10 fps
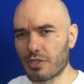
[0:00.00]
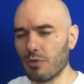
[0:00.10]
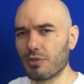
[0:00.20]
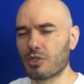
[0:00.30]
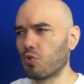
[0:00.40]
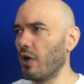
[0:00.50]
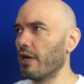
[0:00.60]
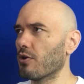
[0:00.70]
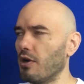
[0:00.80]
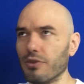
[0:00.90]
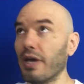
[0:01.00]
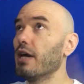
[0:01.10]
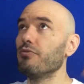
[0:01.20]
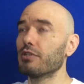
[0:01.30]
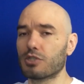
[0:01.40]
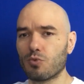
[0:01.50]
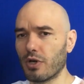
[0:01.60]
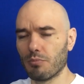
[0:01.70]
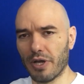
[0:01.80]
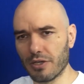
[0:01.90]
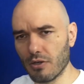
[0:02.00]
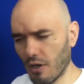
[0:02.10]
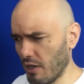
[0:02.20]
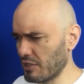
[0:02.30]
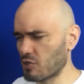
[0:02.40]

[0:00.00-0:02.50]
They would swear on the heavens, swear by God,